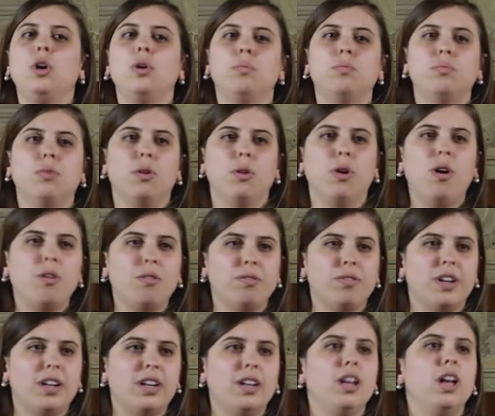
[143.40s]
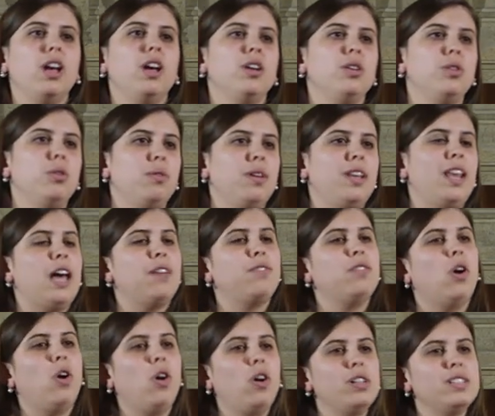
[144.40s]
Moreover, you will have
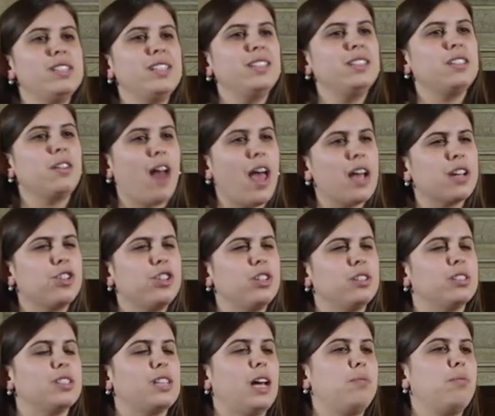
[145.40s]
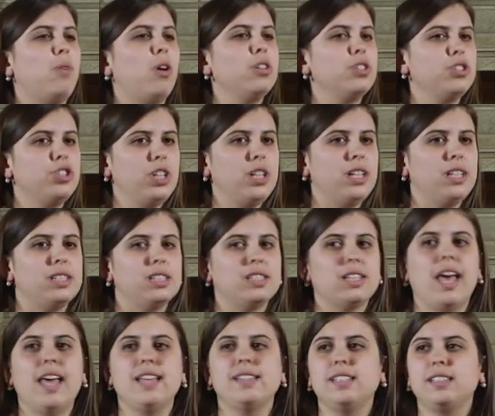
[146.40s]
all the interactions among genes
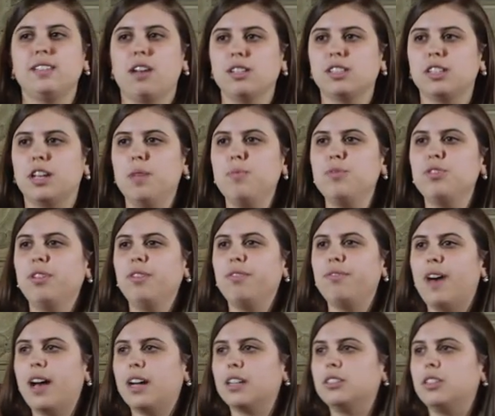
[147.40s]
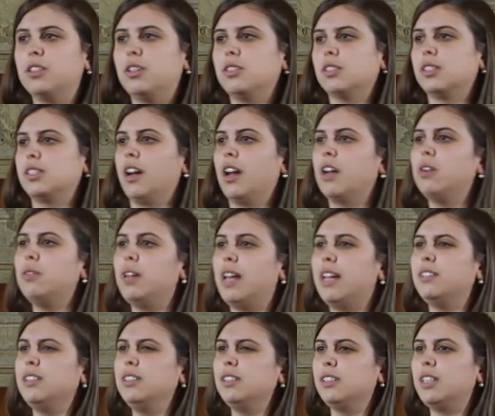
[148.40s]
and the transcription factors
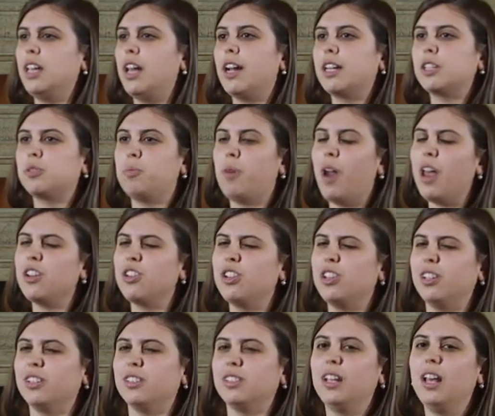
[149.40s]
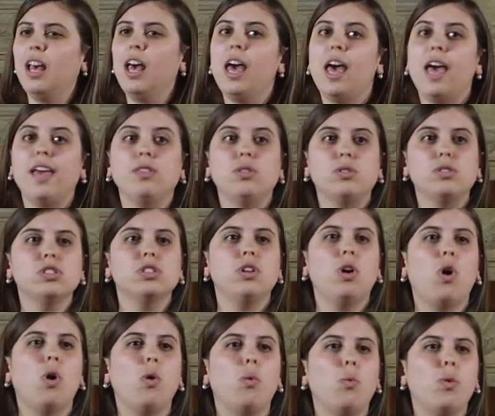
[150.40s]
regulating their expression, and also
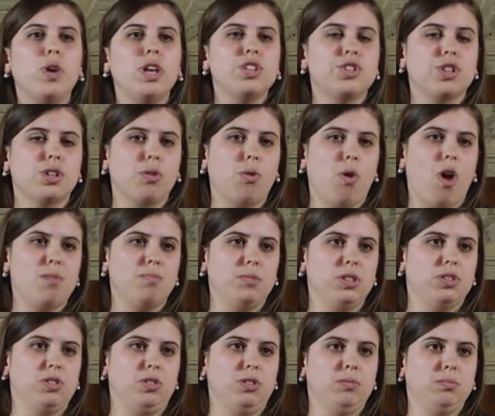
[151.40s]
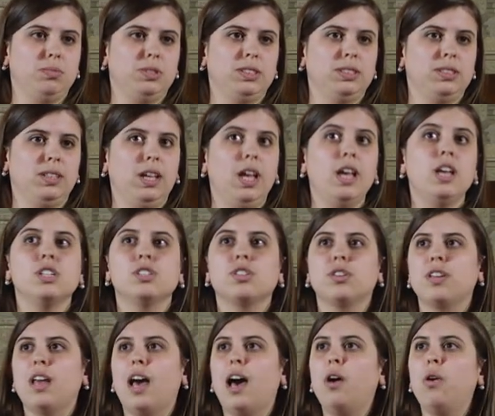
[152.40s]
on which chromosomes. So
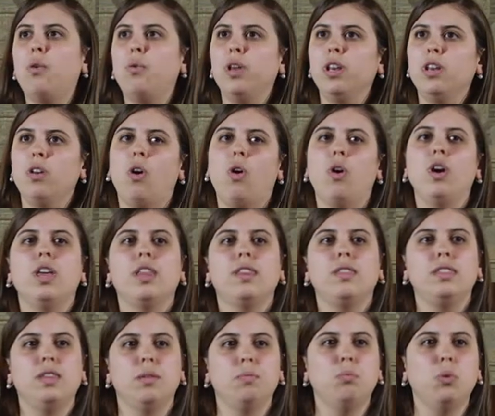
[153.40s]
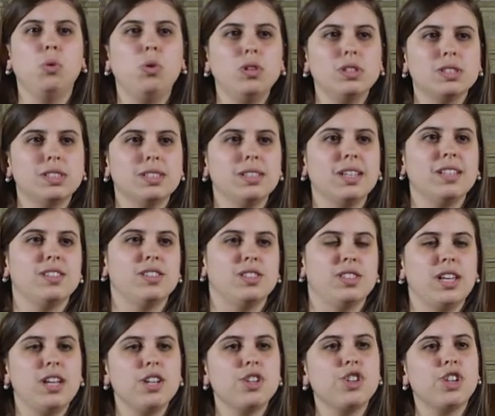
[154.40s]
now we know the books,
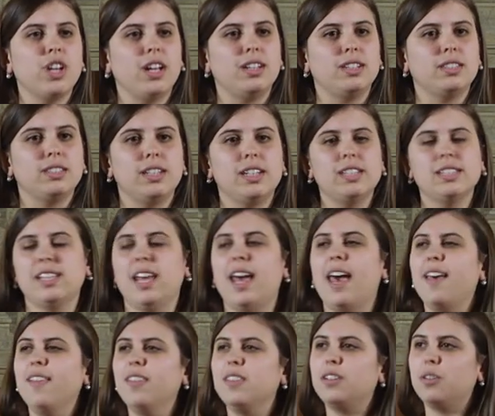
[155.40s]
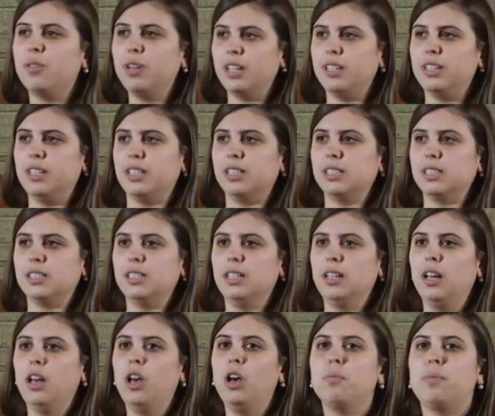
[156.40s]
the shelters, and the readers.
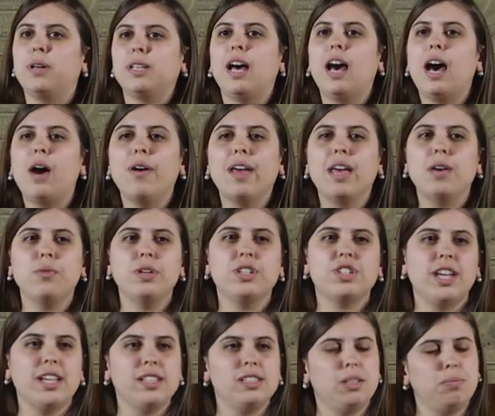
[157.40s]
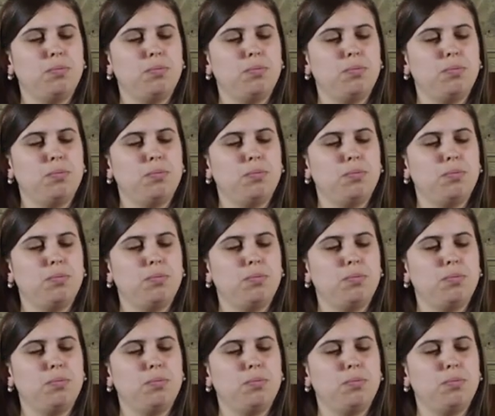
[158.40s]
But how can we change the